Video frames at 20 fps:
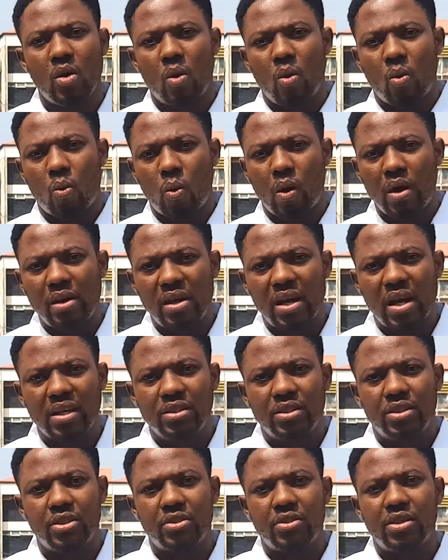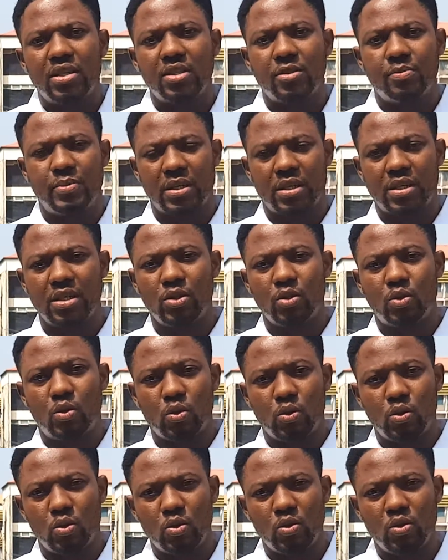When Nigerians begin
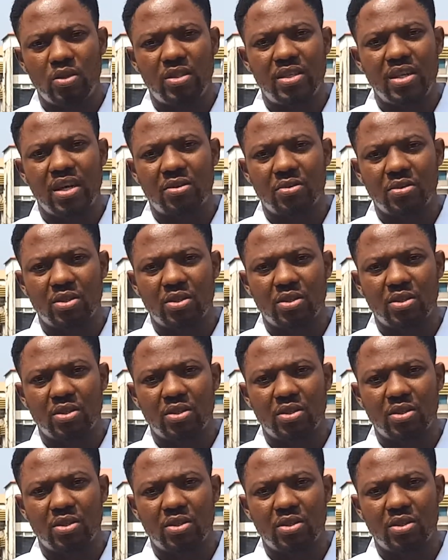to use their